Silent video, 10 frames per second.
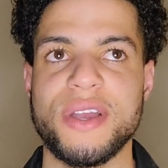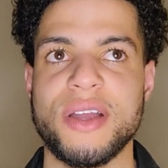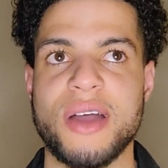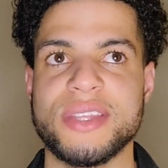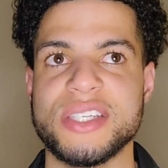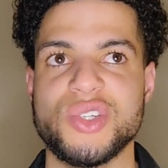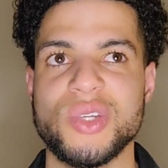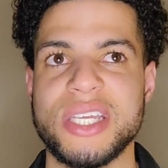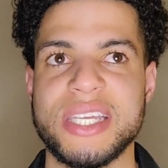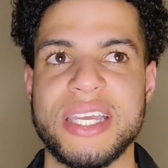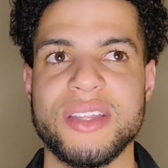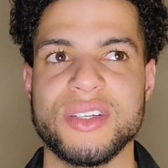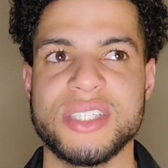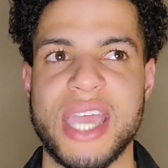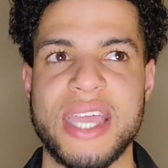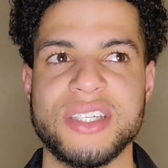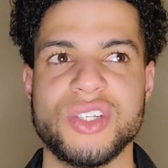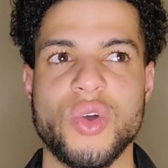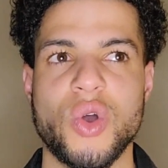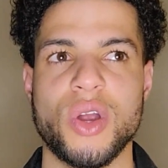out that you need to either change
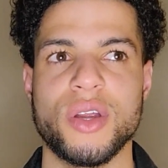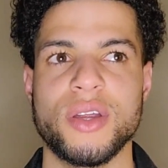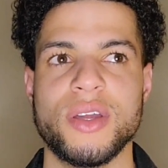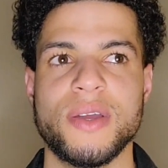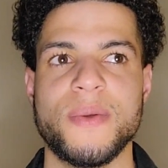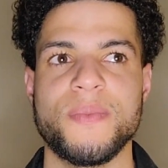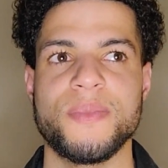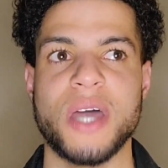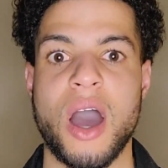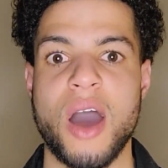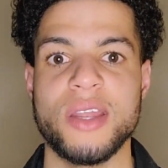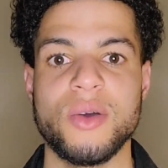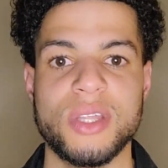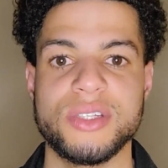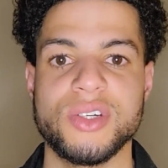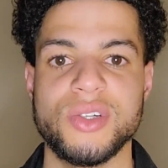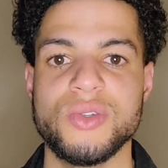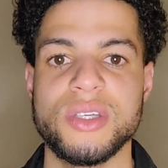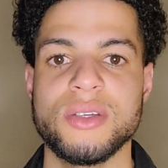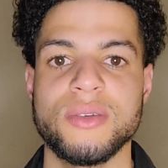your the audio that you're
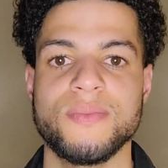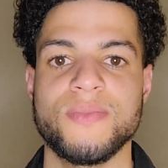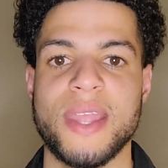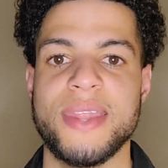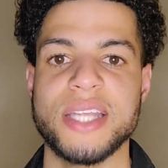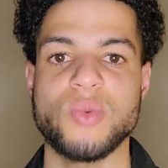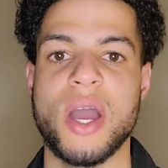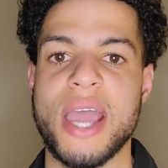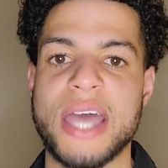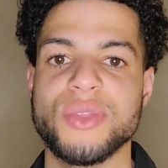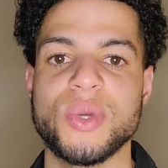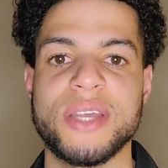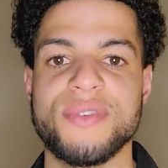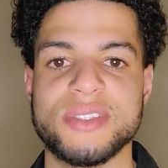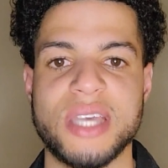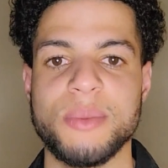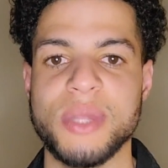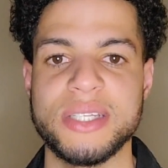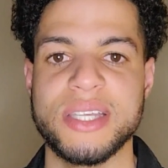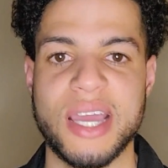using, and that's why I had three different
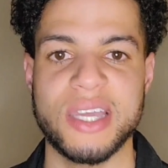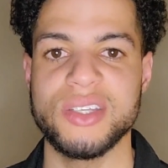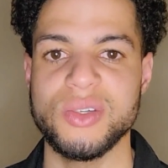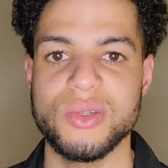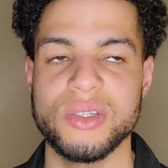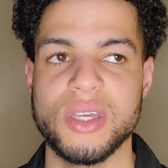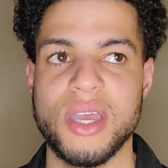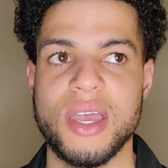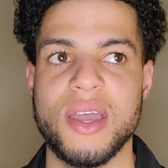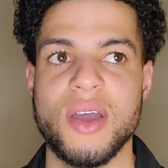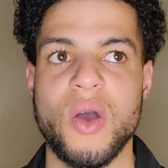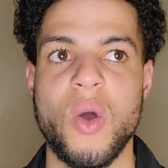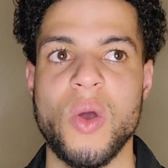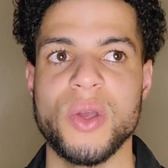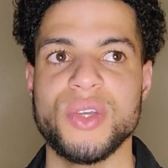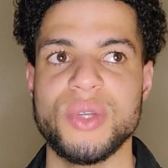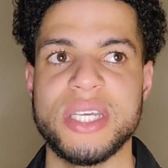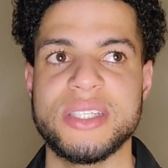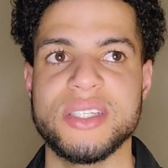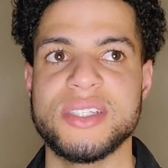templates that I could use or you
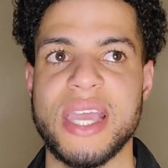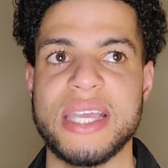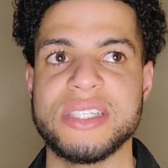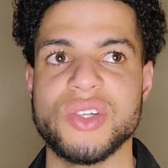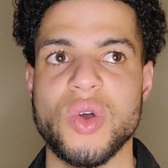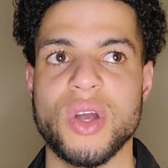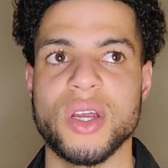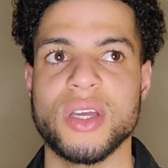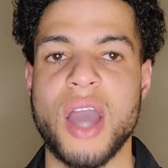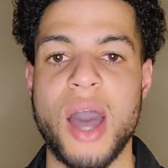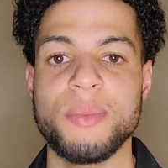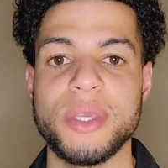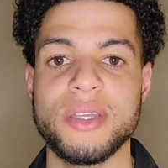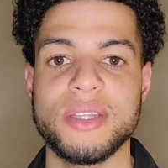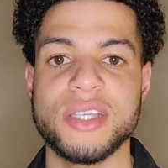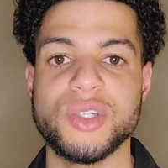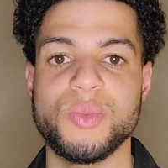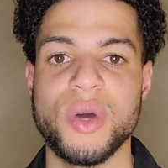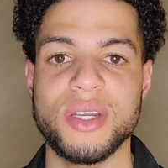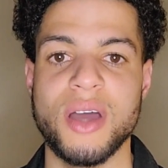need to change your copy that you
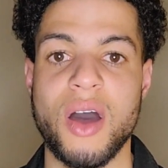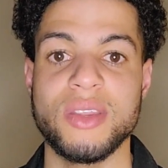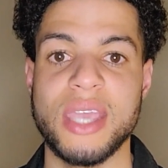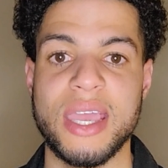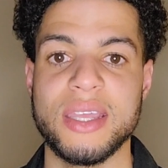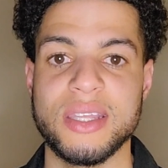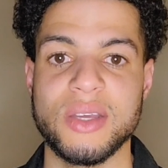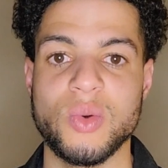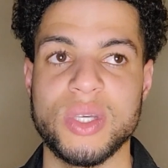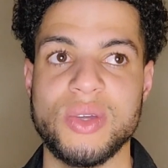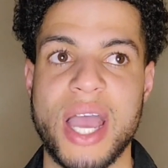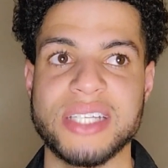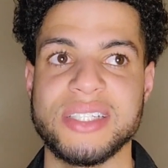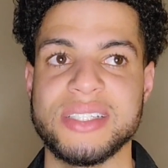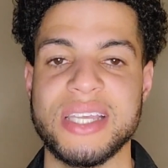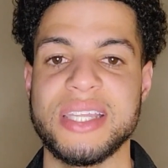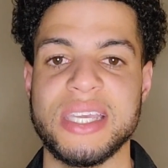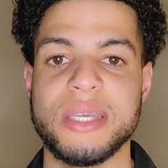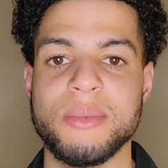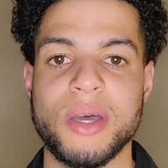put on the when you actually send the
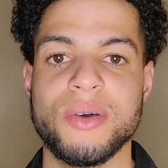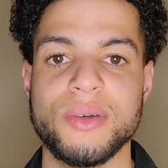email.